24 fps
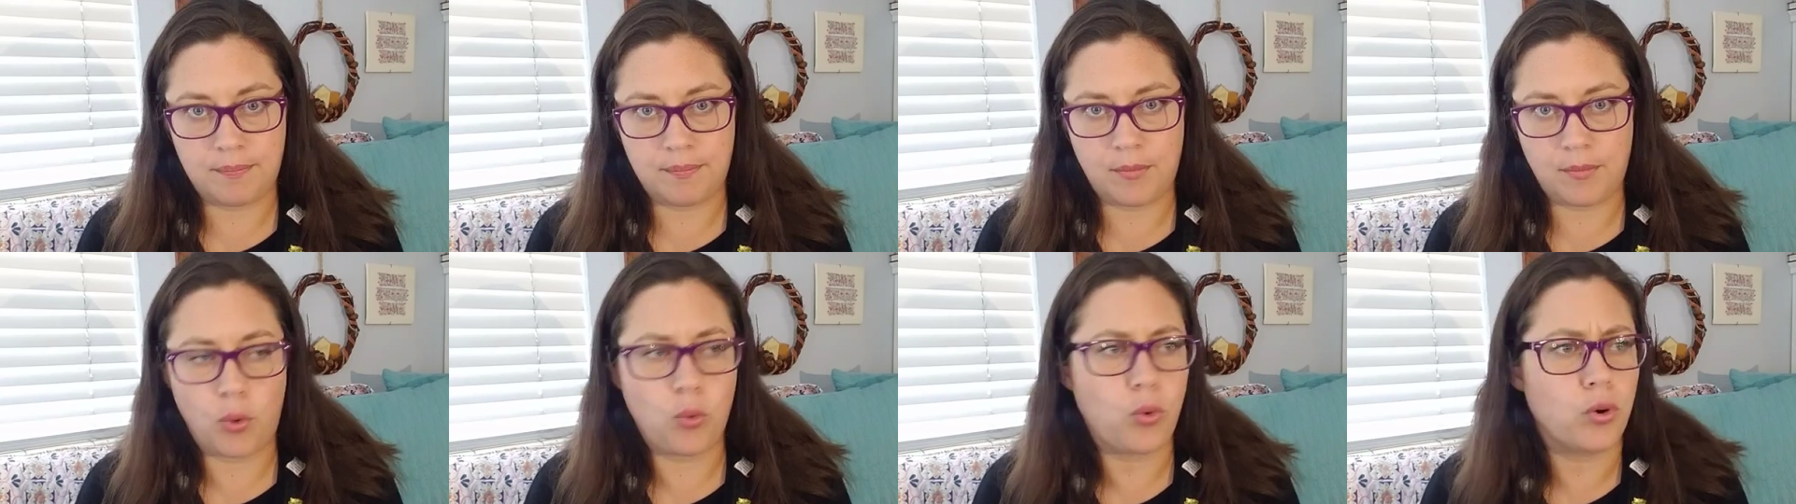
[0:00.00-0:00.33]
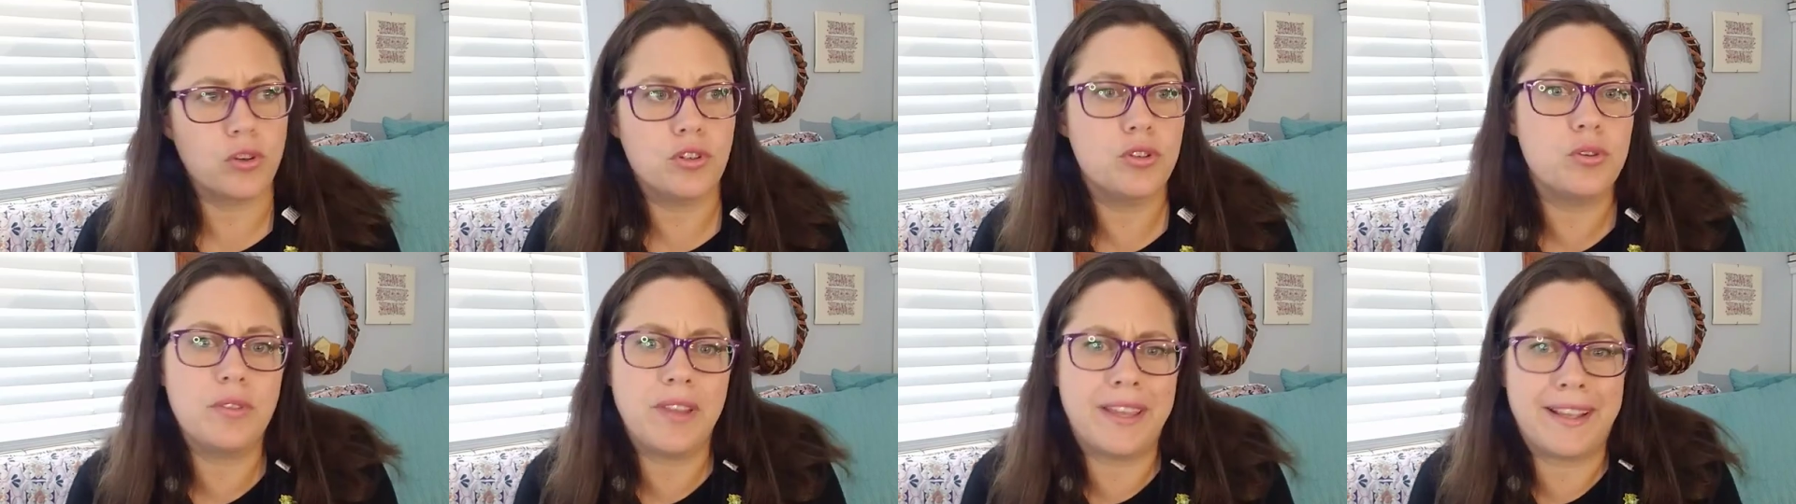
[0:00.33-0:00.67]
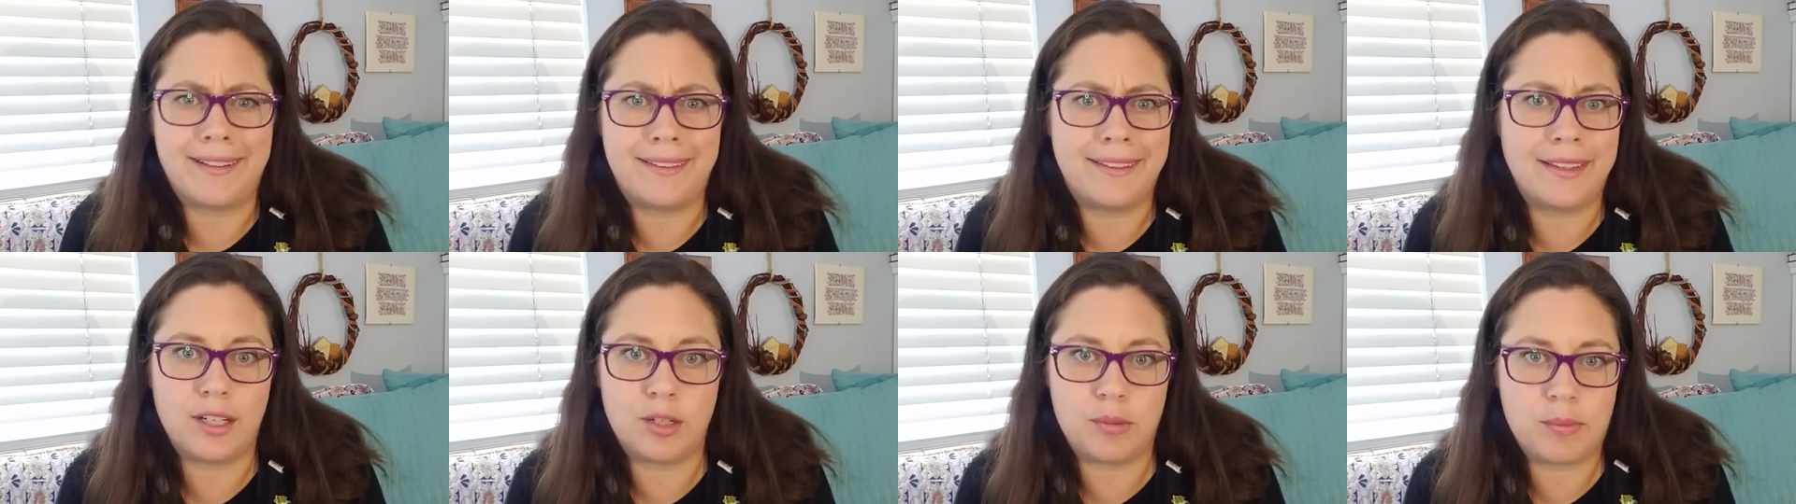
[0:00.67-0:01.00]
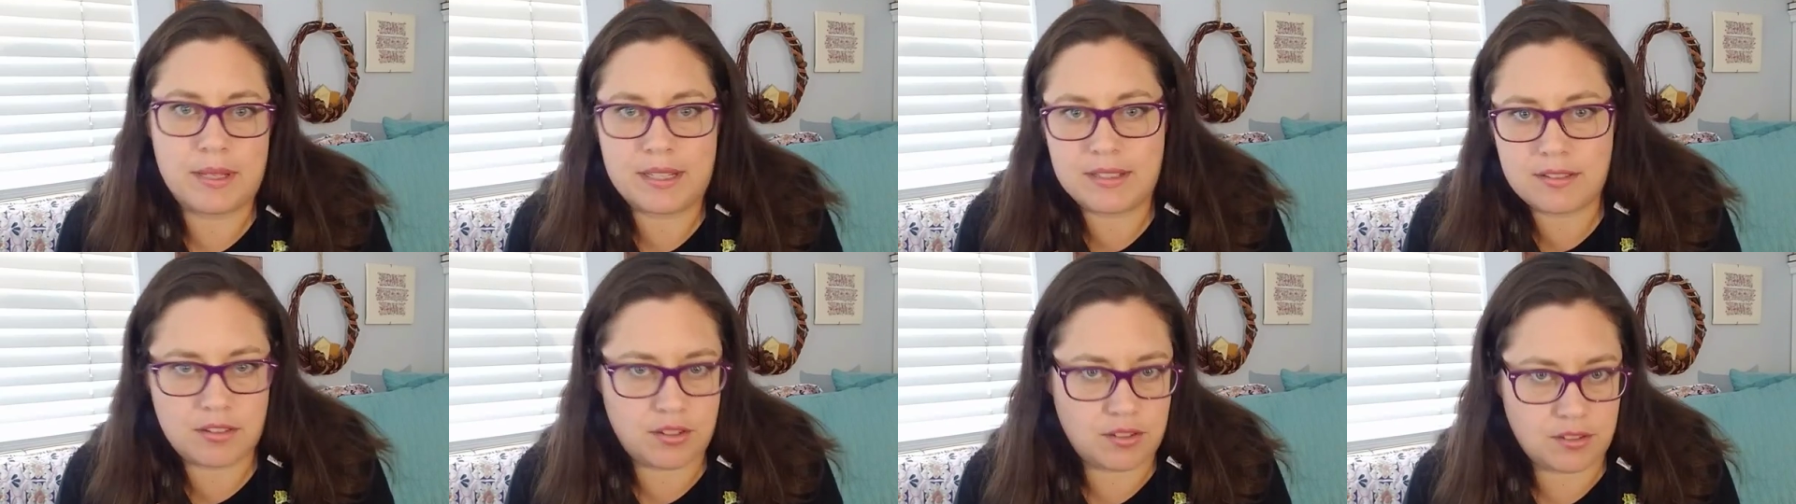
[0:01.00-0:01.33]
or do like a little
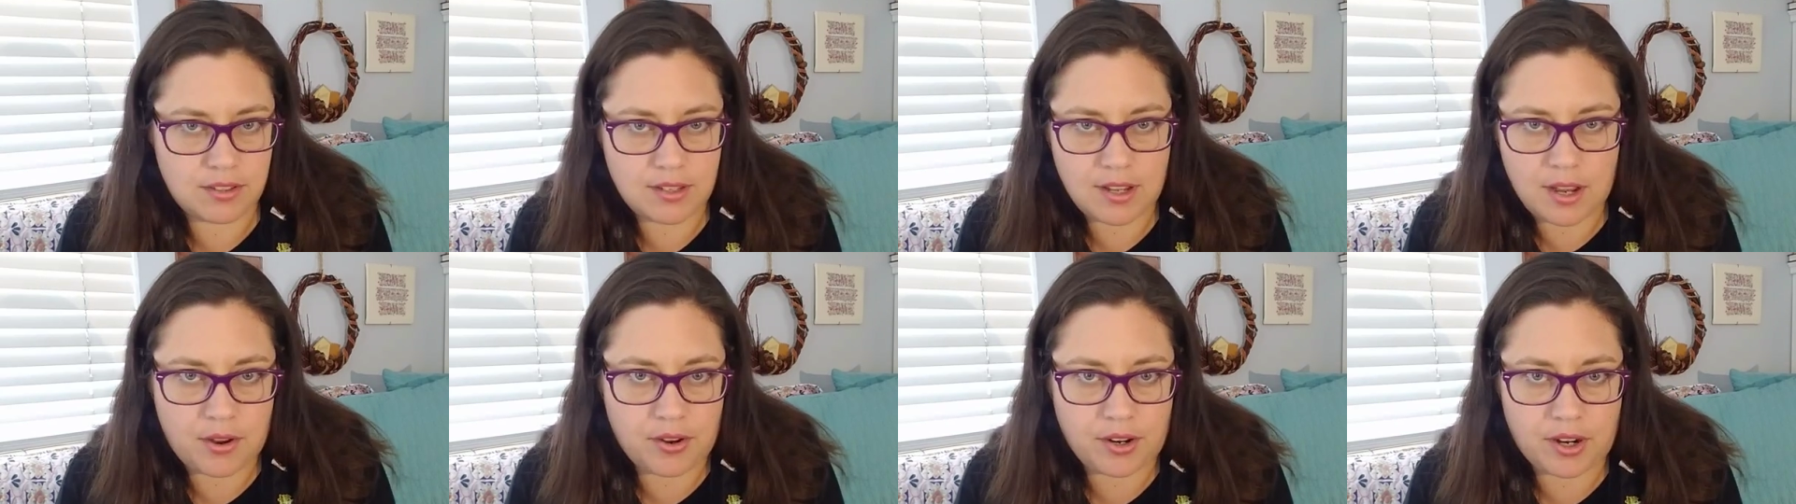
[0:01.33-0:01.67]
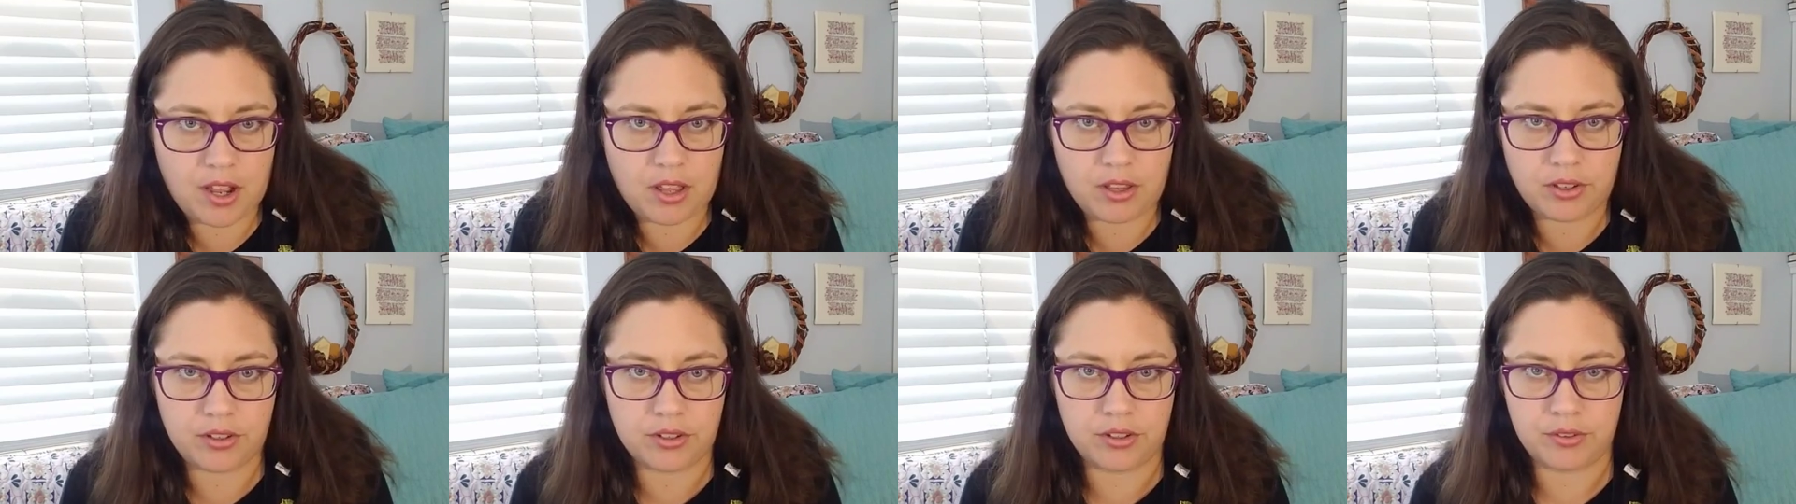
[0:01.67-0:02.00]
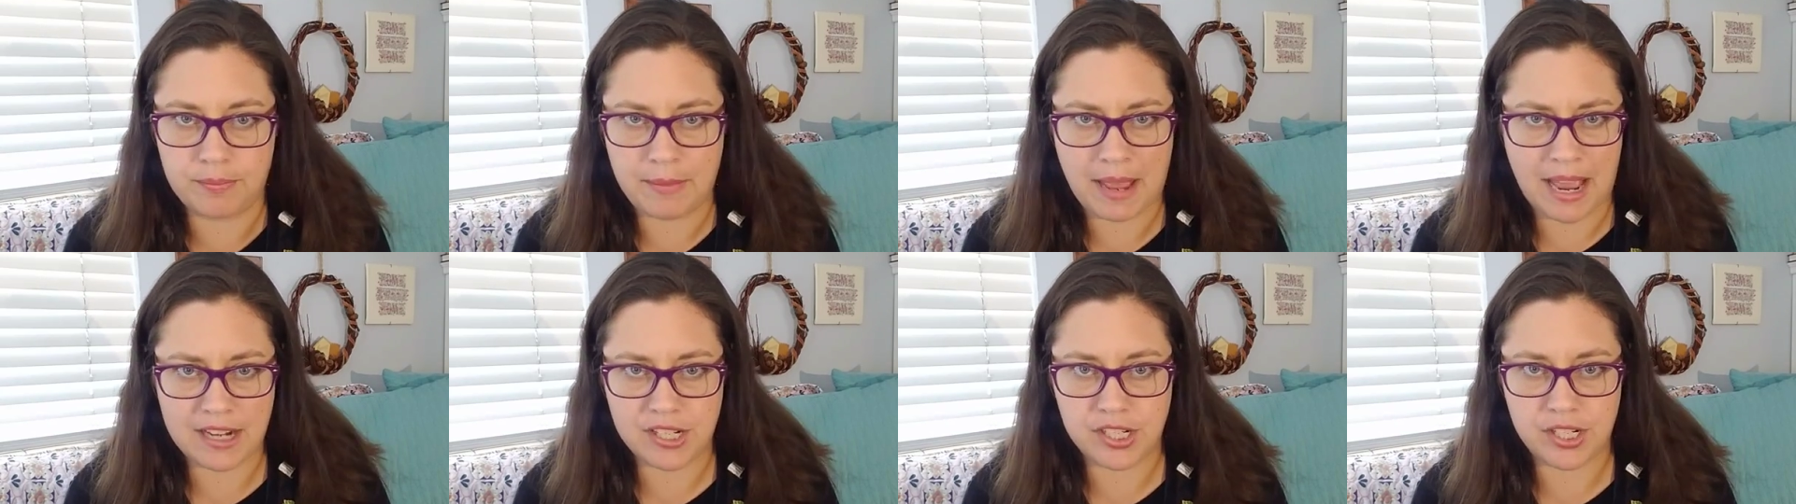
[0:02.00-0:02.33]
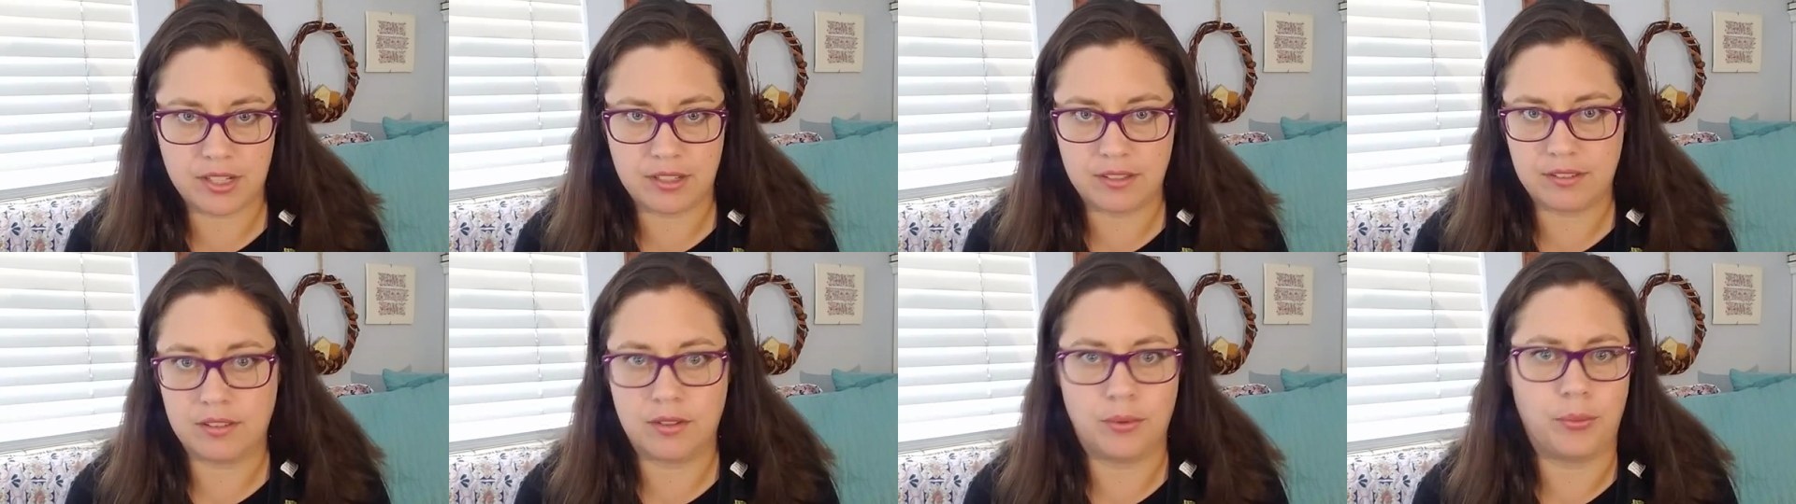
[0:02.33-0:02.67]
bit so you see how it color
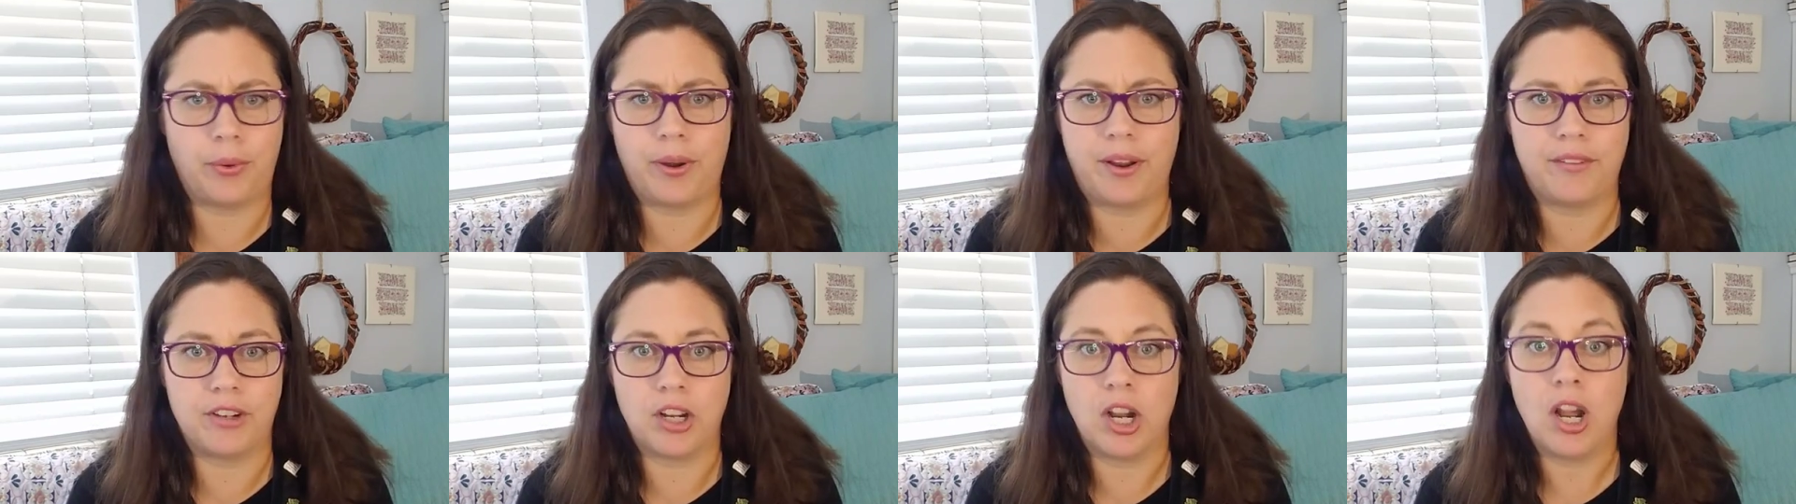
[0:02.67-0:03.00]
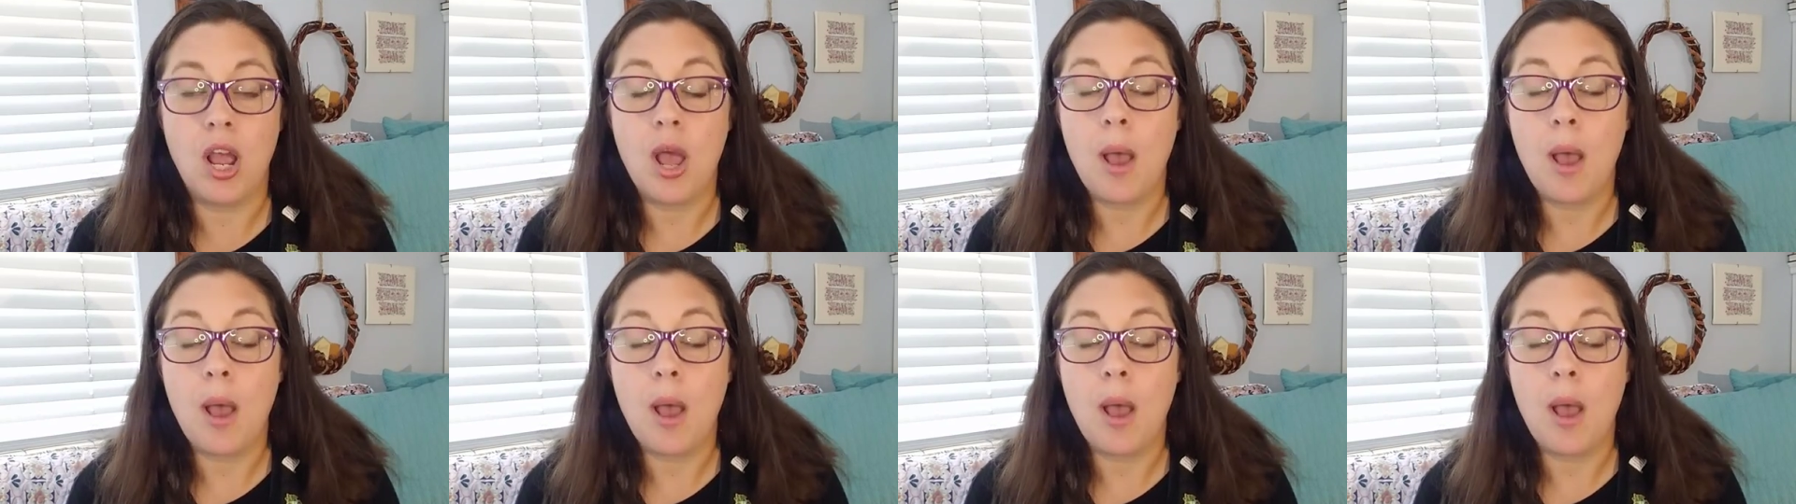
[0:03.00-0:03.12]
matches or whatever